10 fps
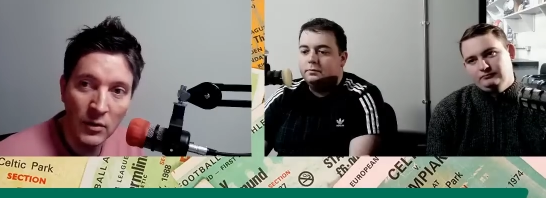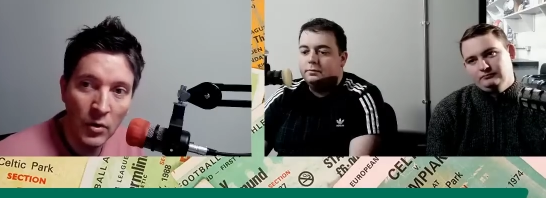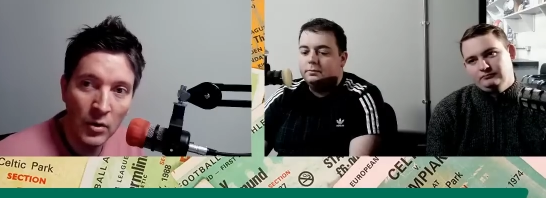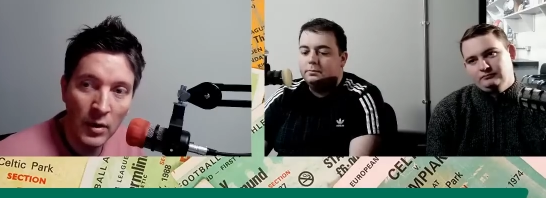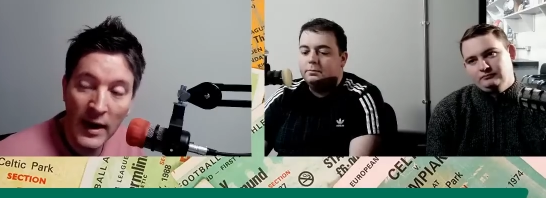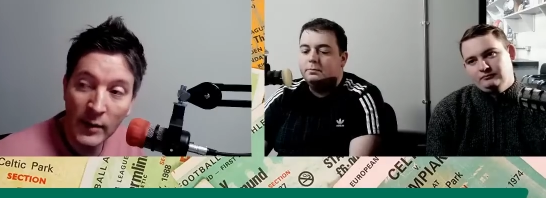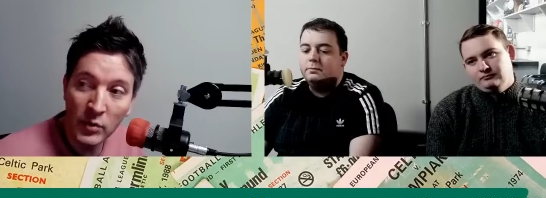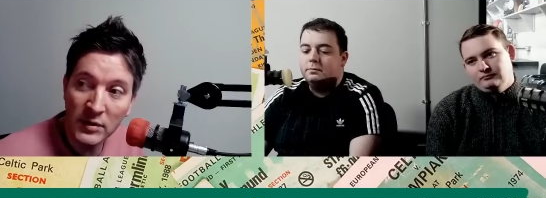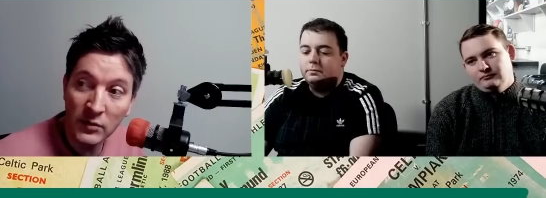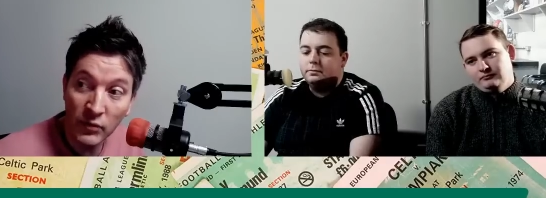Speaker 1: or
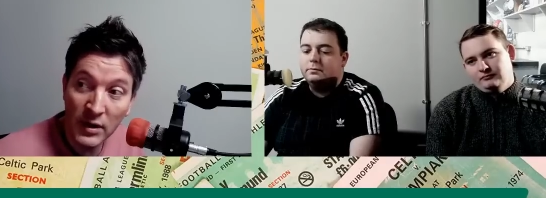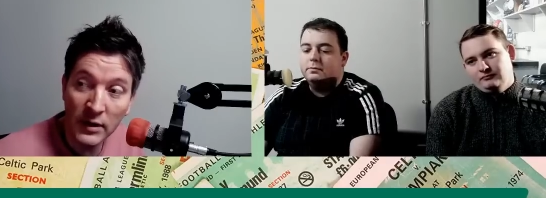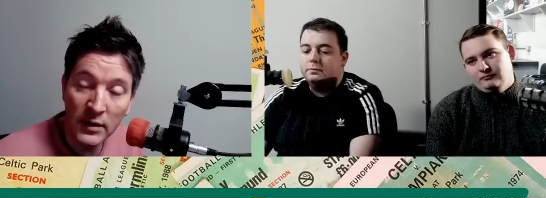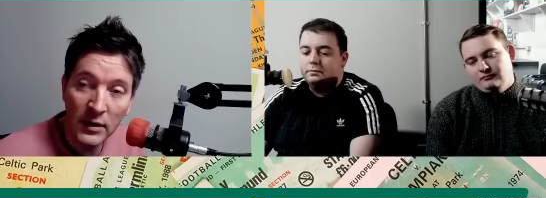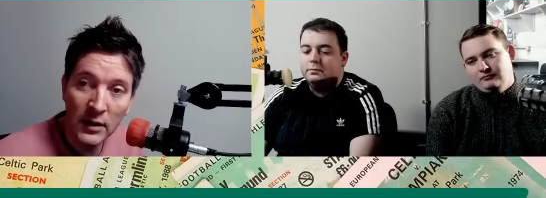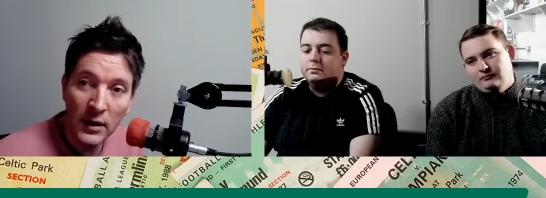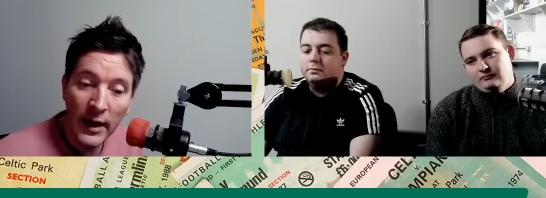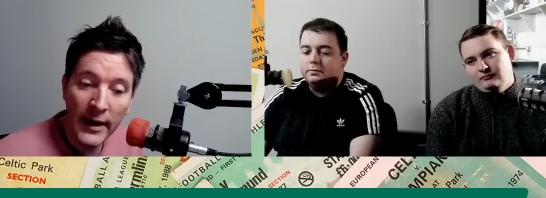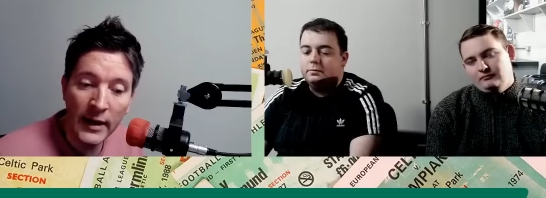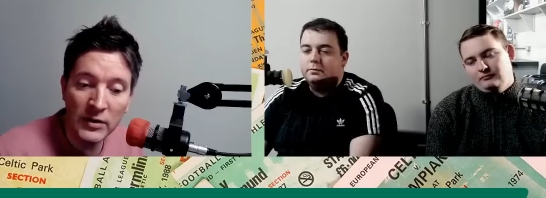Hamilton, really?
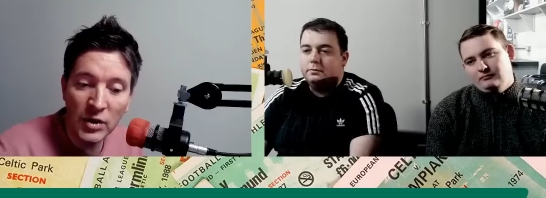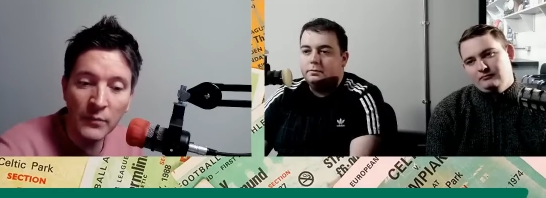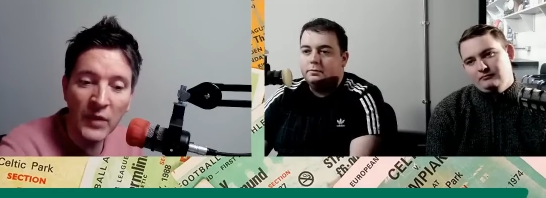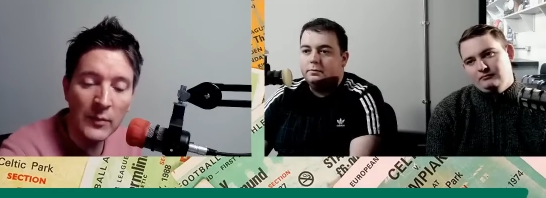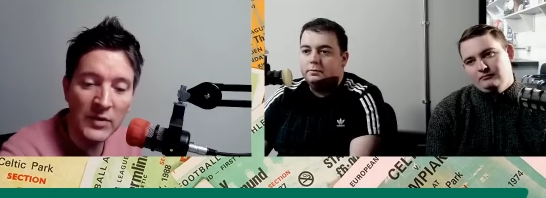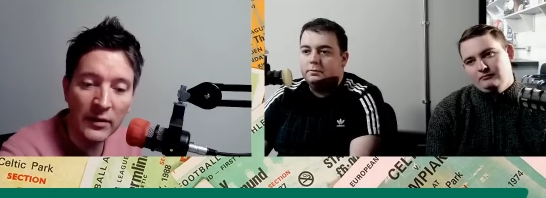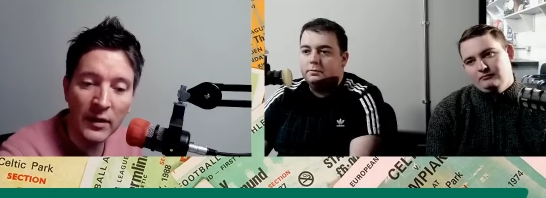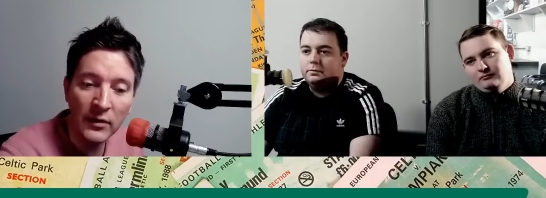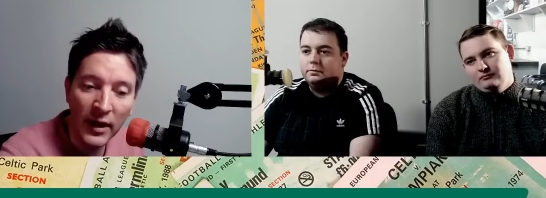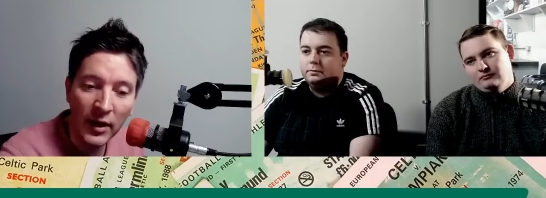And sometimes I
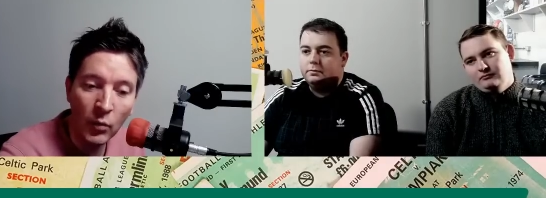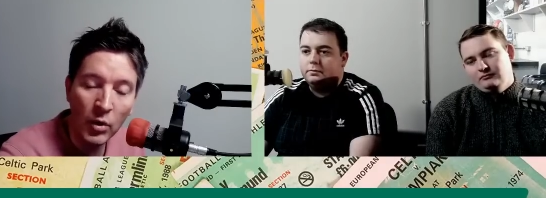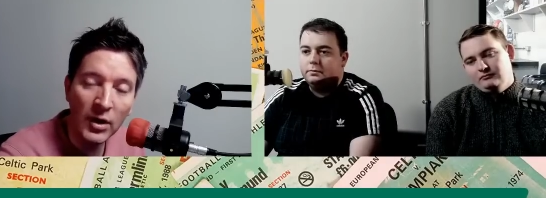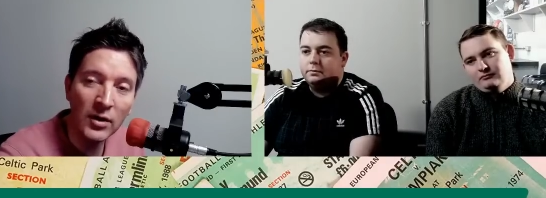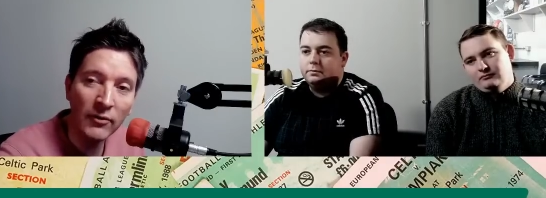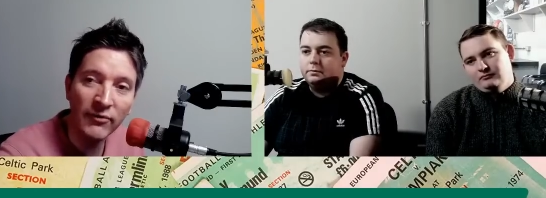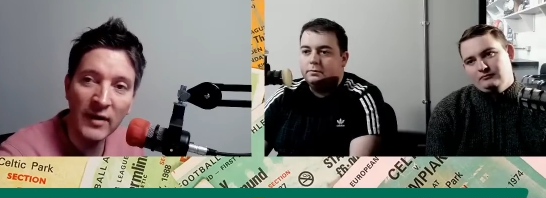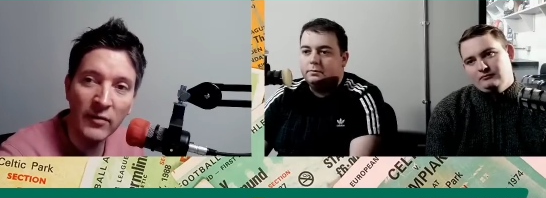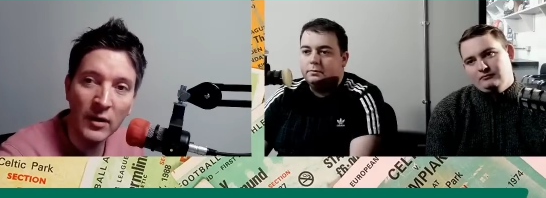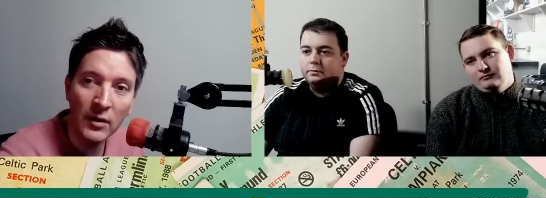think that can work in your
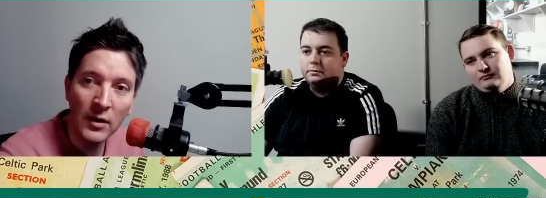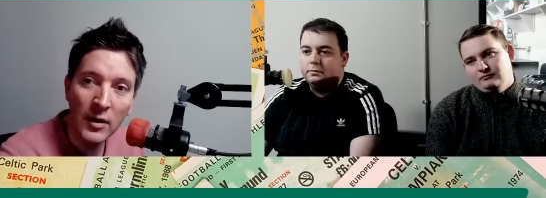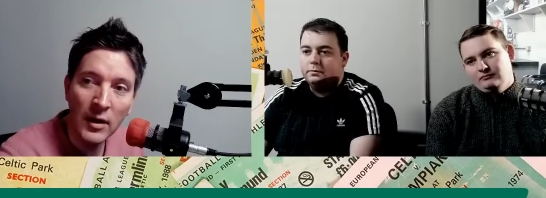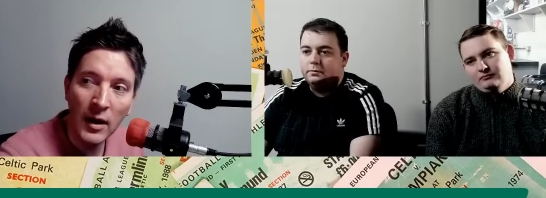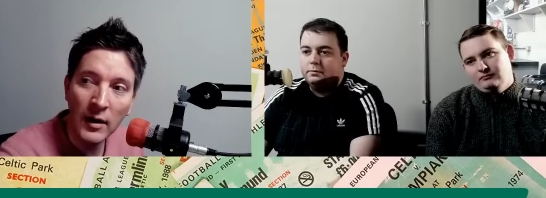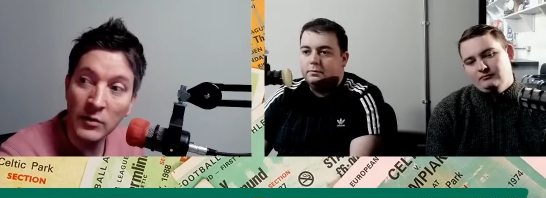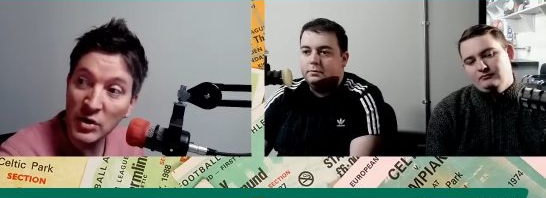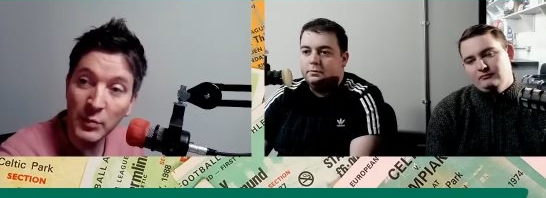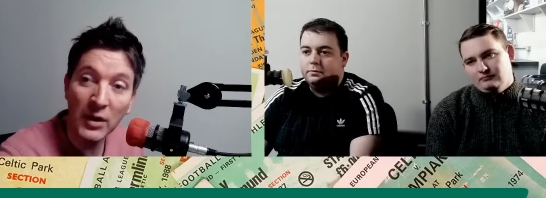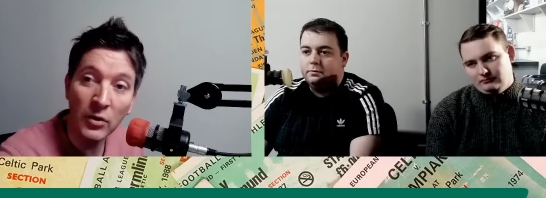favour uh,
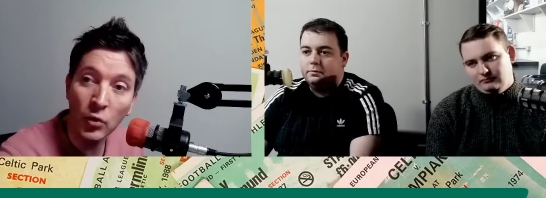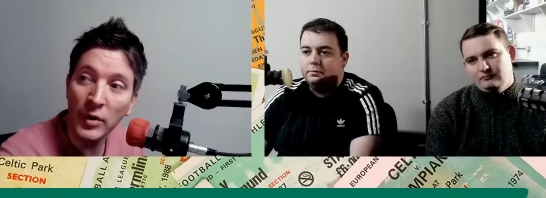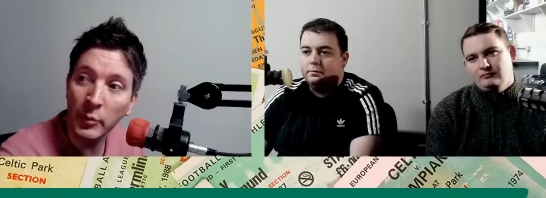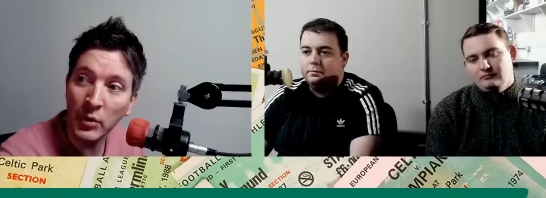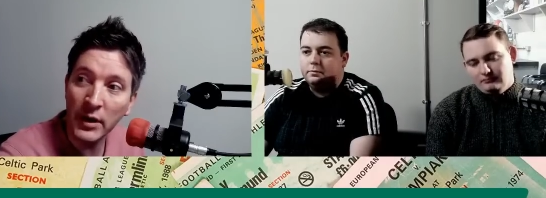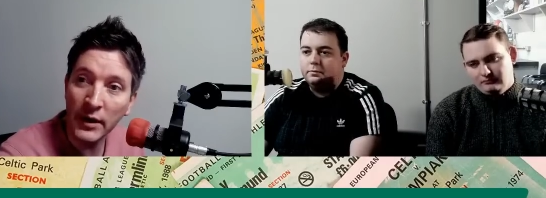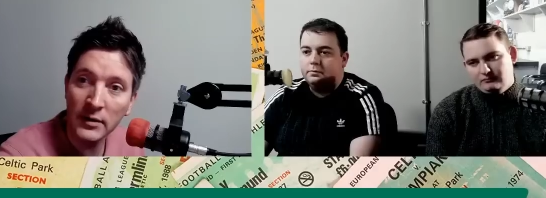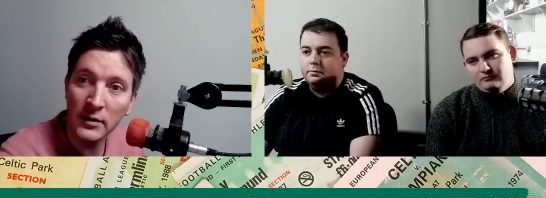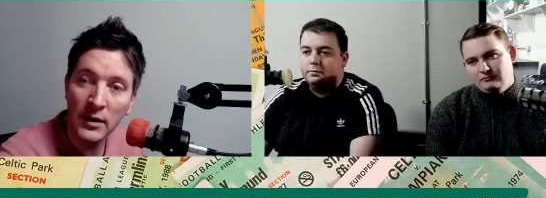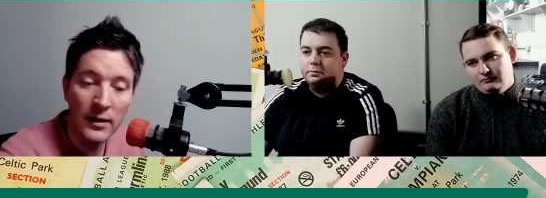just by throwing the player
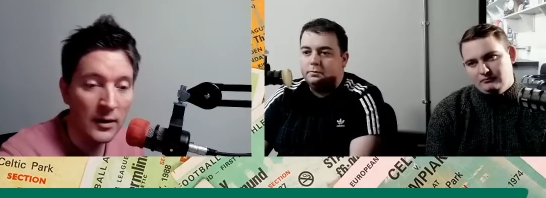in.